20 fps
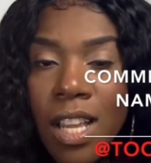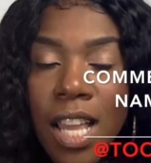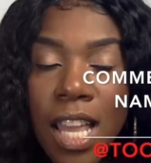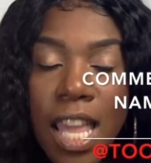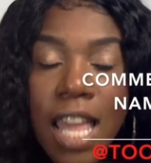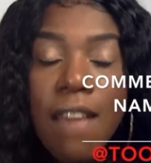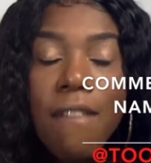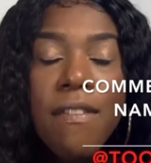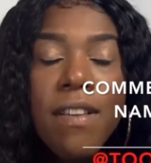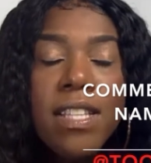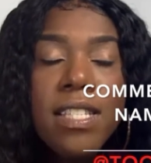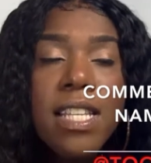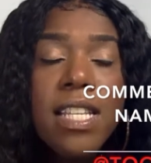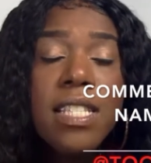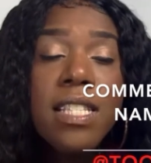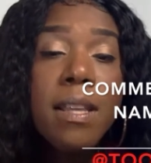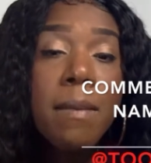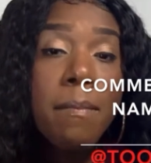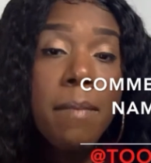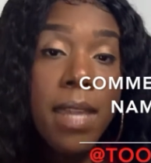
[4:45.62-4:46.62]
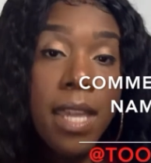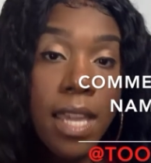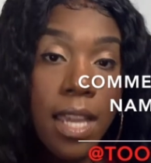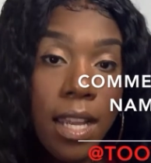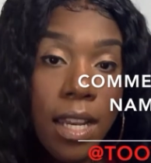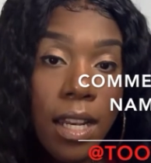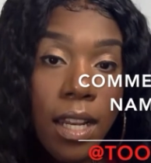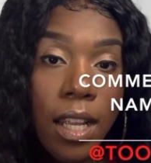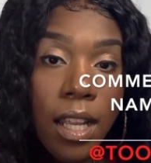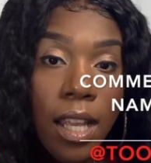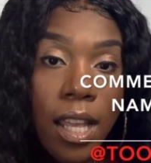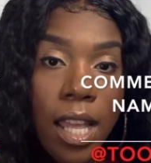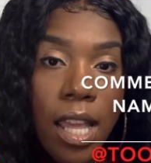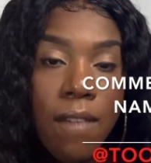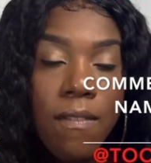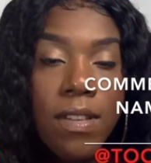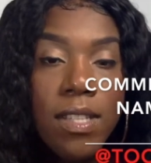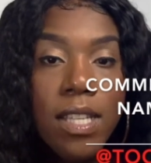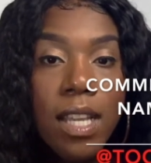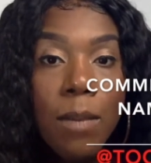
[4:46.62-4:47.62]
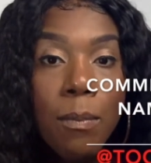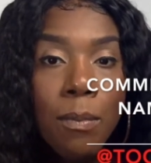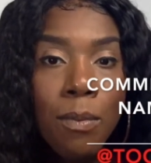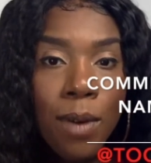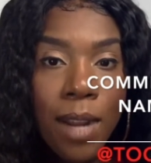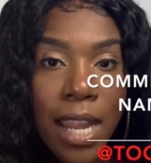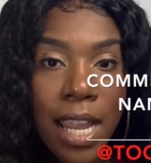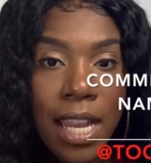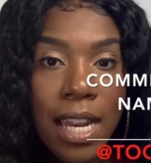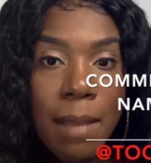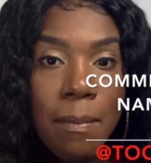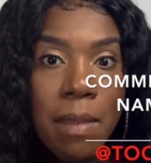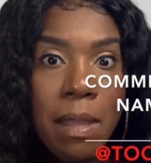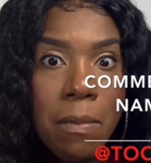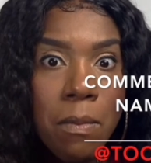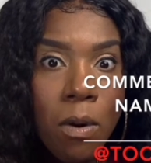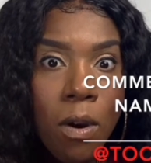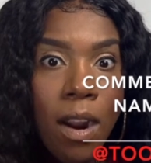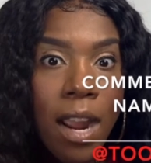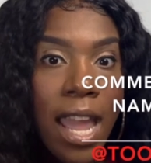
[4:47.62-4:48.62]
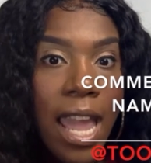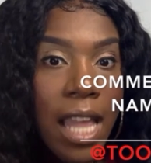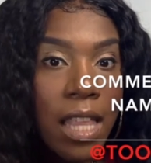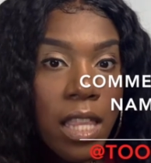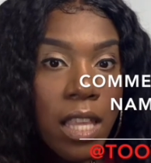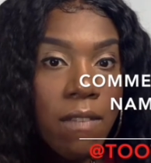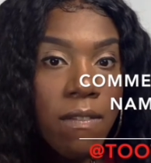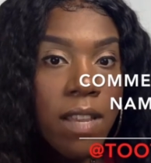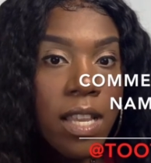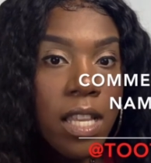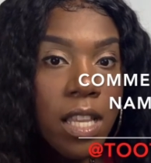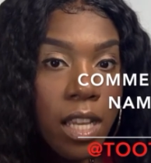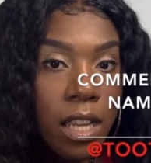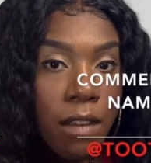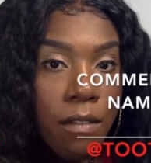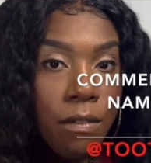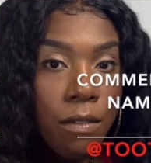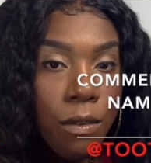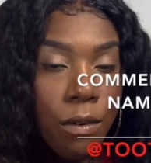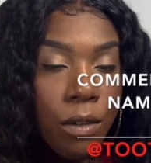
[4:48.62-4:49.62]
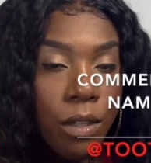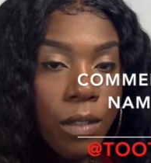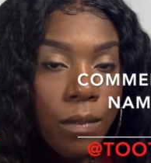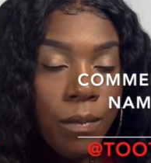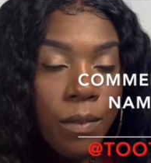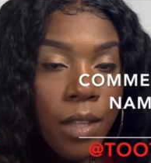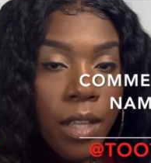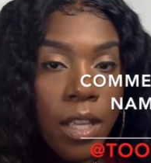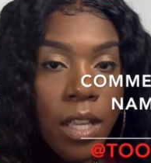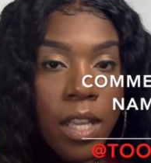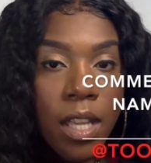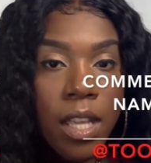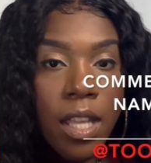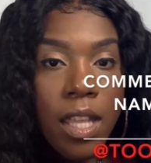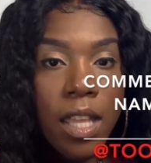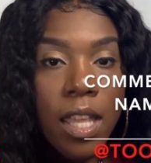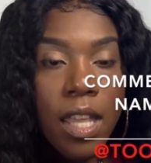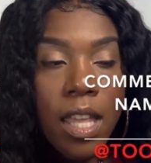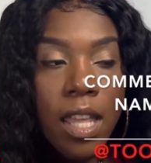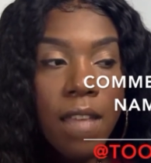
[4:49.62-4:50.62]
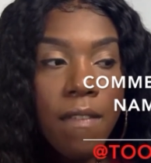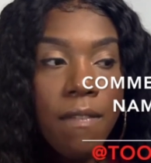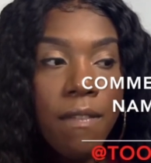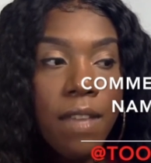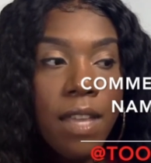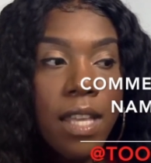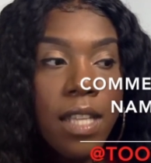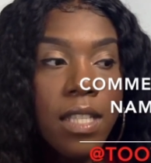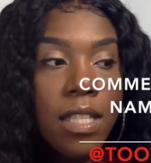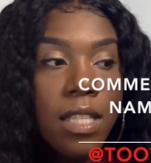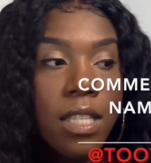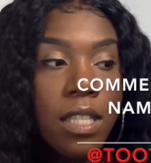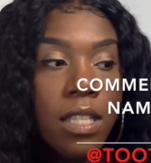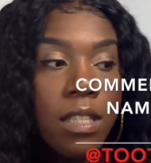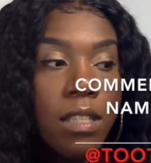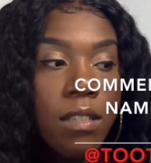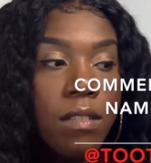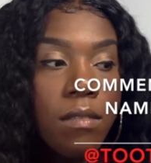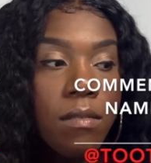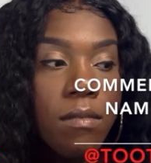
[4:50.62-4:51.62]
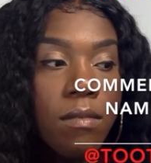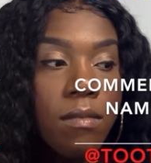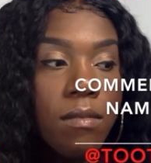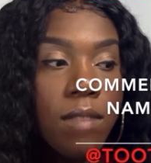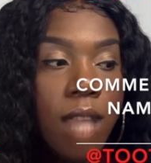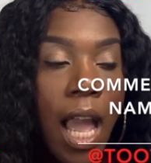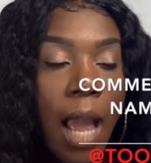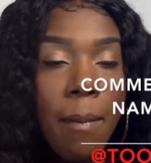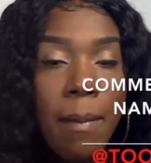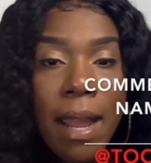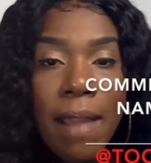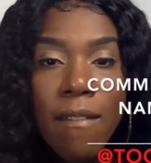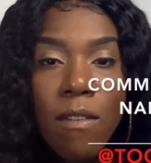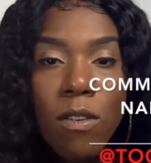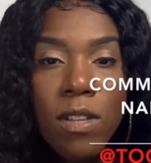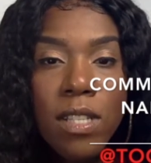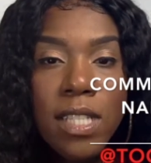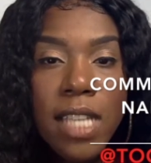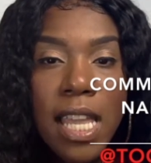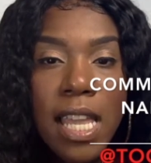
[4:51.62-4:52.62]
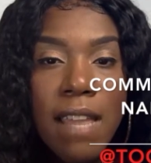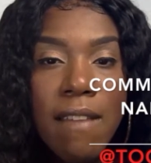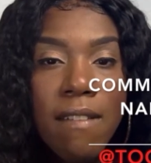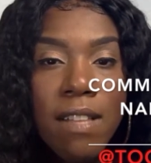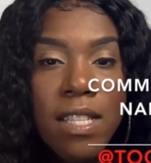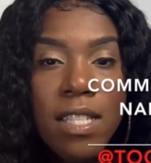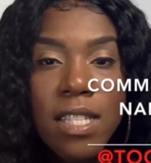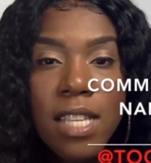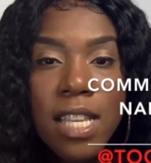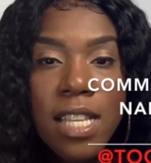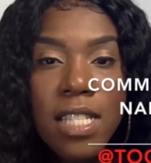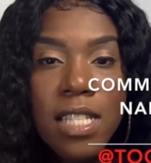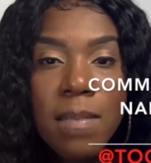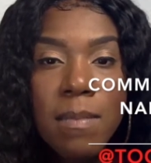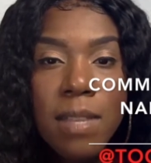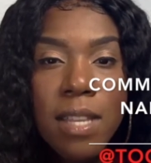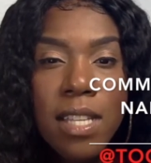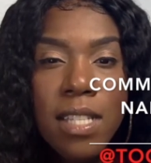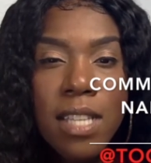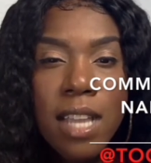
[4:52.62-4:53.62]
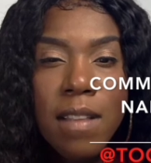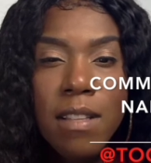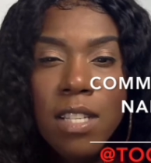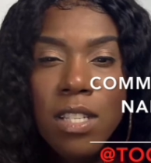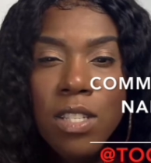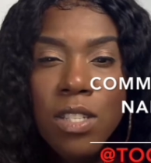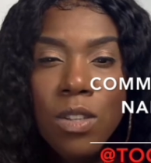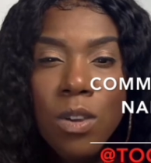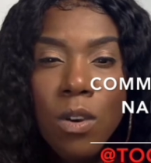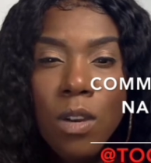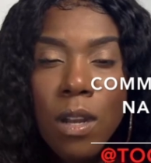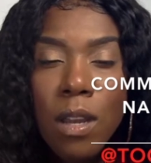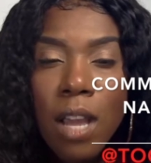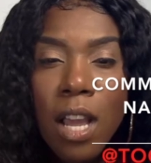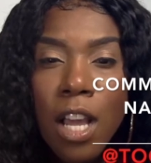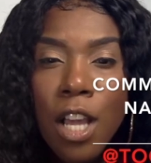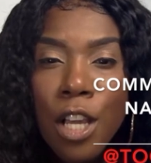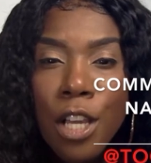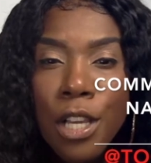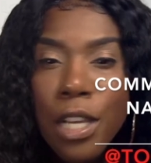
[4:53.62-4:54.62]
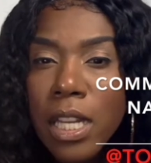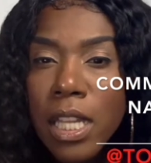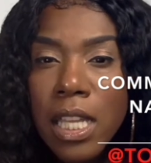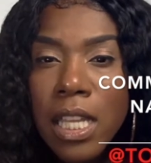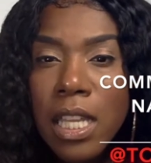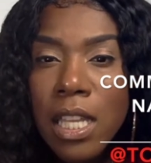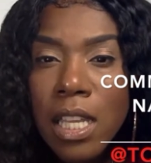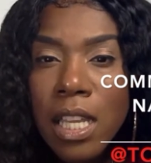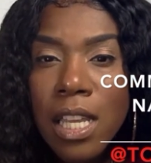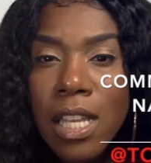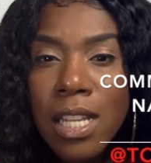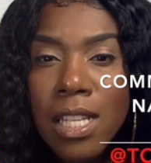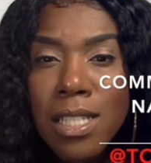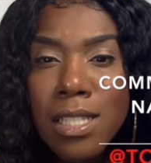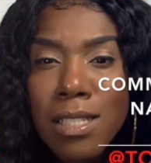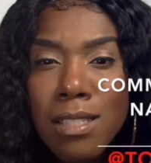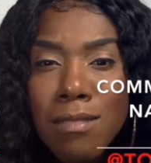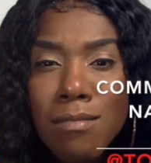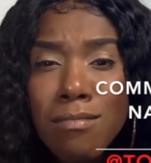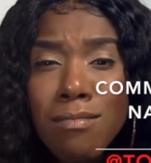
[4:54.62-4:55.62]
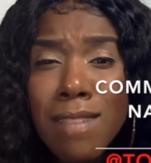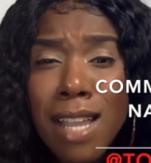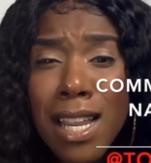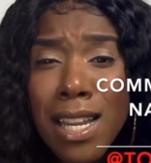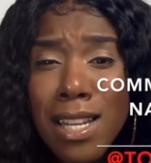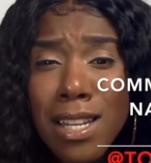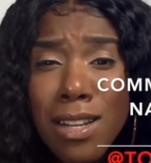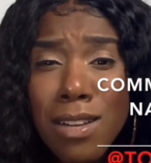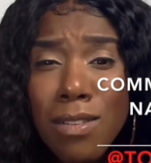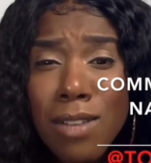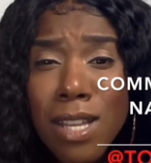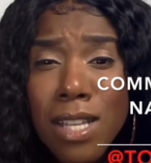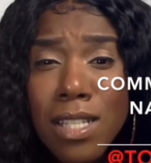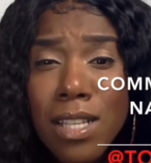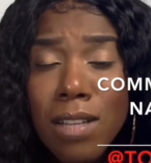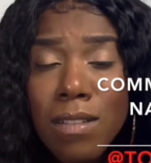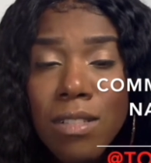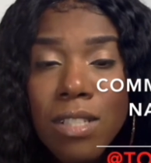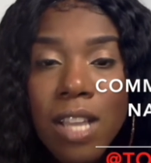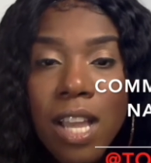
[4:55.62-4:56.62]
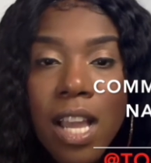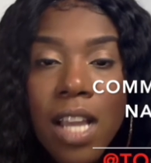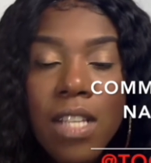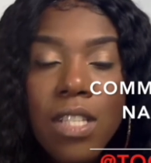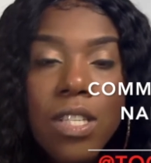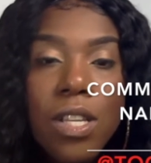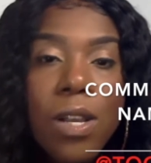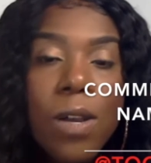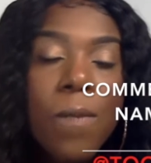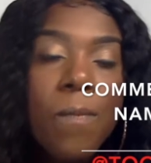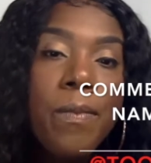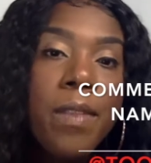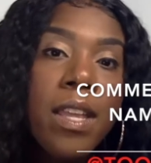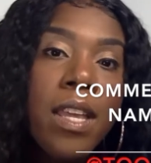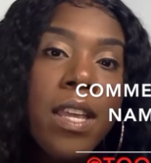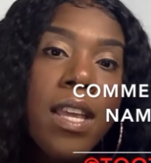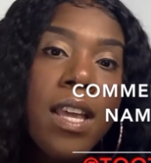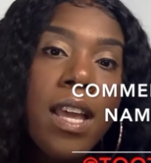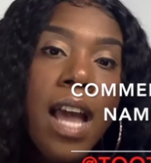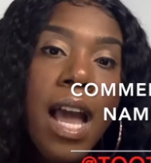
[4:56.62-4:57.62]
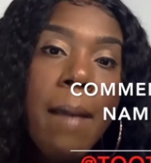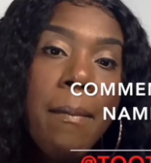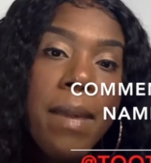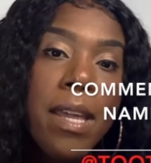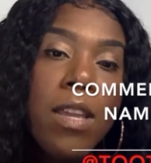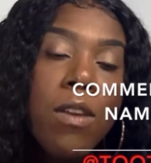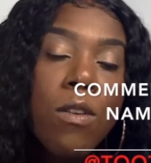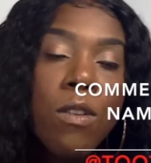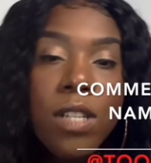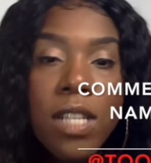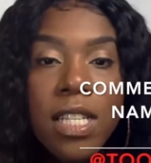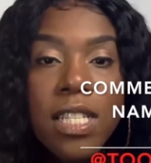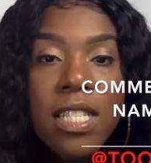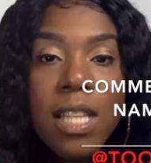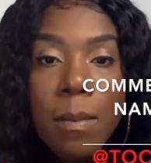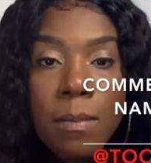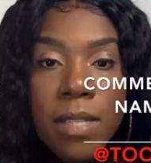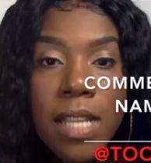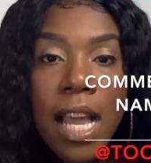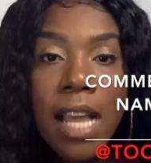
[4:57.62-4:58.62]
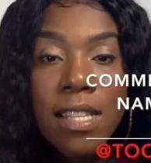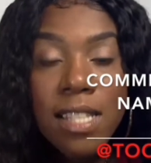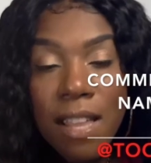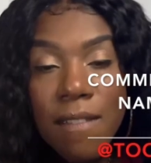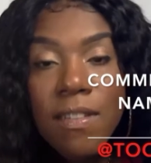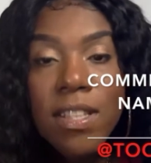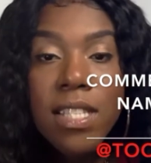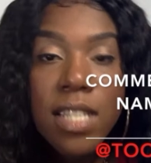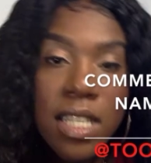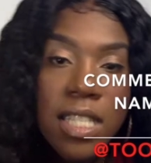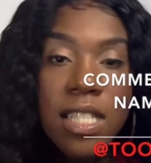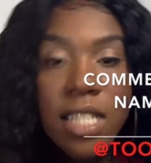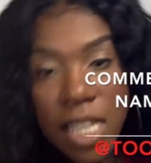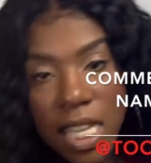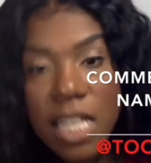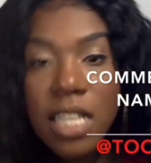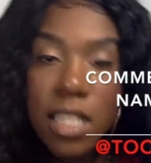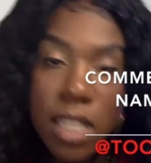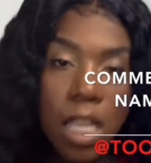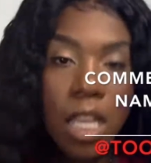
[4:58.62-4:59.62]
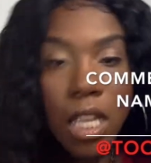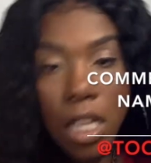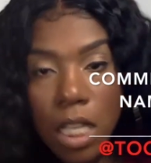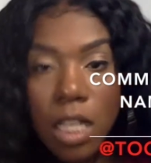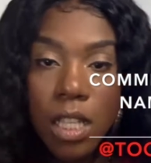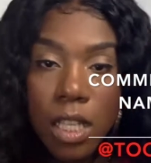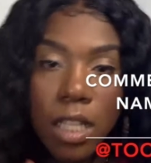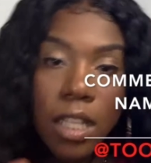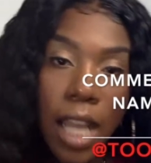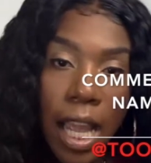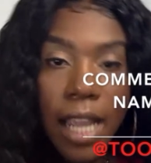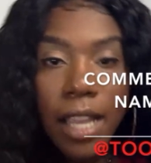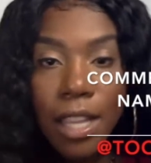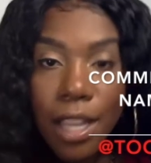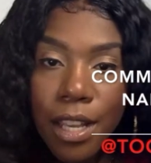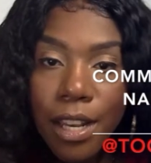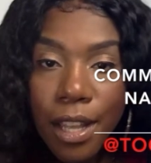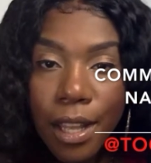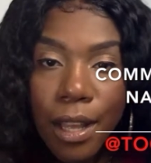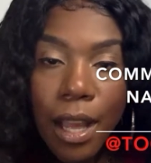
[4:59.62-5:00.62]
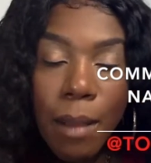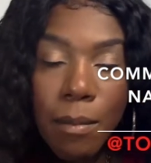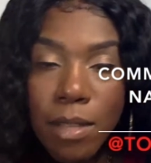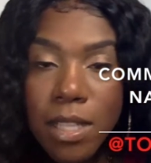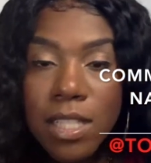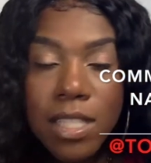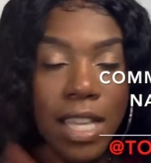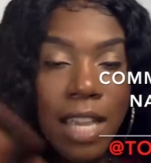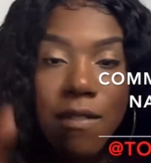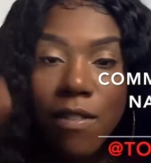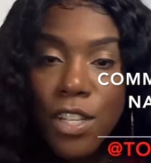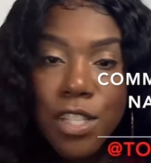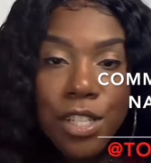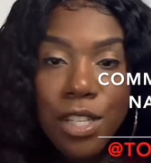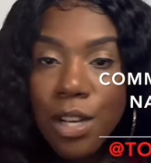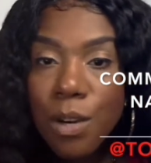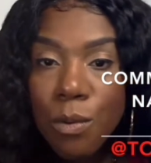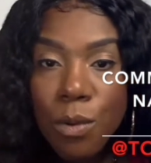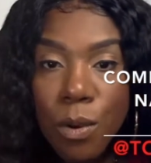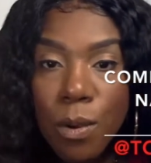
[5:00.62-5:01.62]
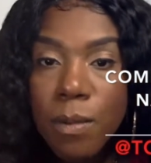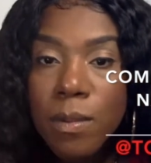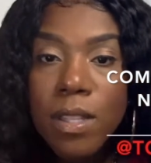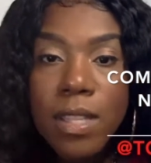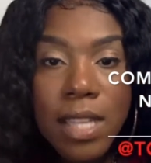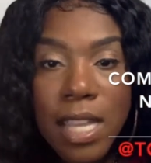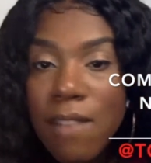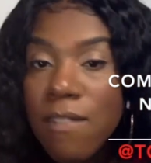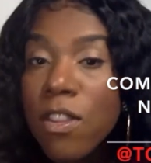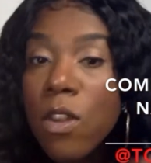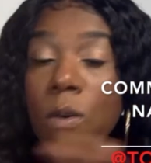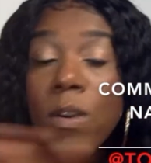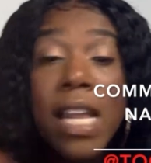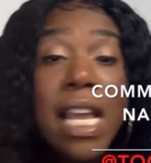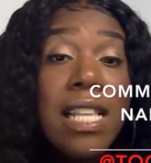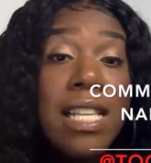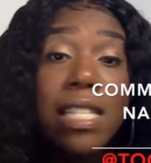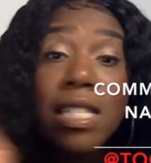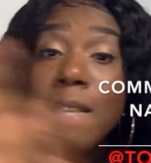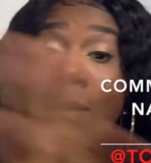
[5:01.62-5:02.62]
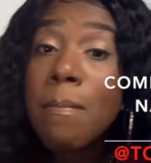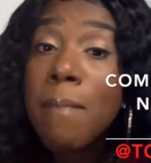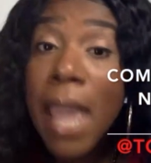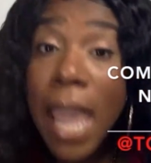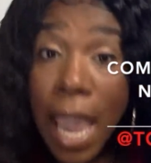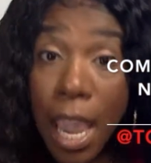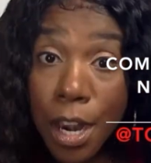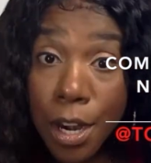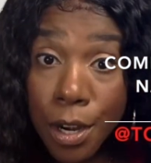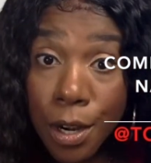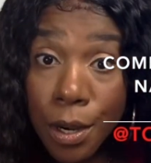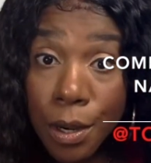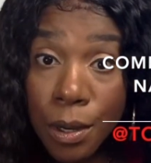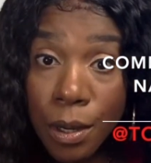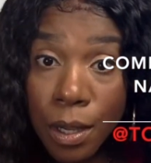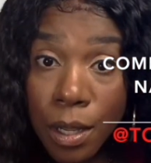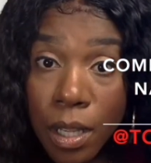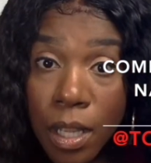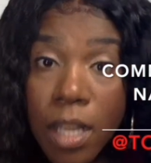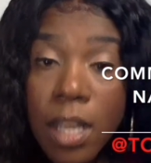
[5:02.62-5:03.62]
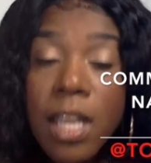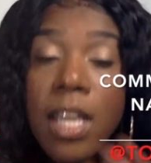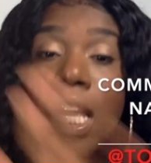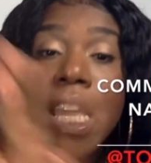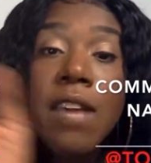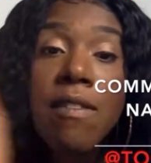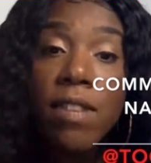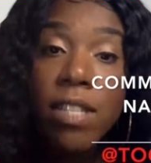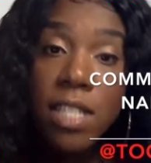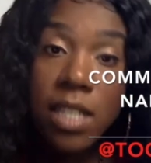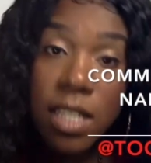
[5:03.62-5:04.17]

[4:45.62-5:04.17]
If it's in demand, if it's a brand that people are actively looking for, if it's, I'm not going to say in season, because I just sold a hoodie and it's 90 degrees outside. So I mean, usually sometimes if it's in season, like, I'll just give a general, even though that doesn't matter if it's